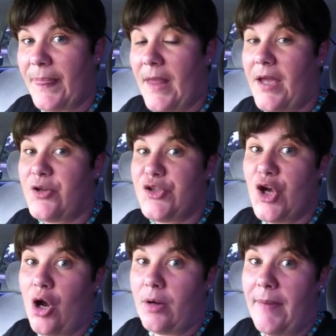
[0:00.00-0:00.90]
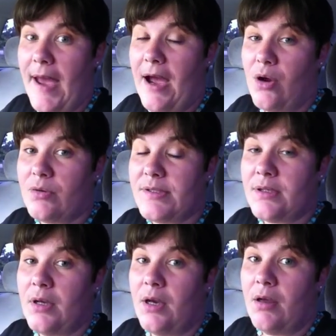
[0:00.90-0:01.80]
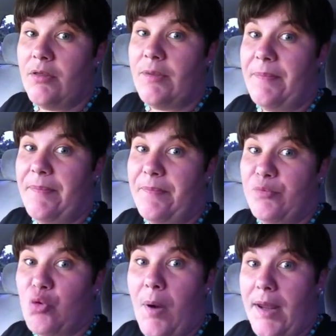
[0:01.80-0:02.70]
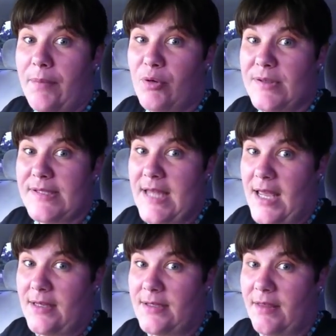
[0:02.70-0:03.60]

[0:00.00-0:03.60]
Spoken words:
I could talk about the 20%.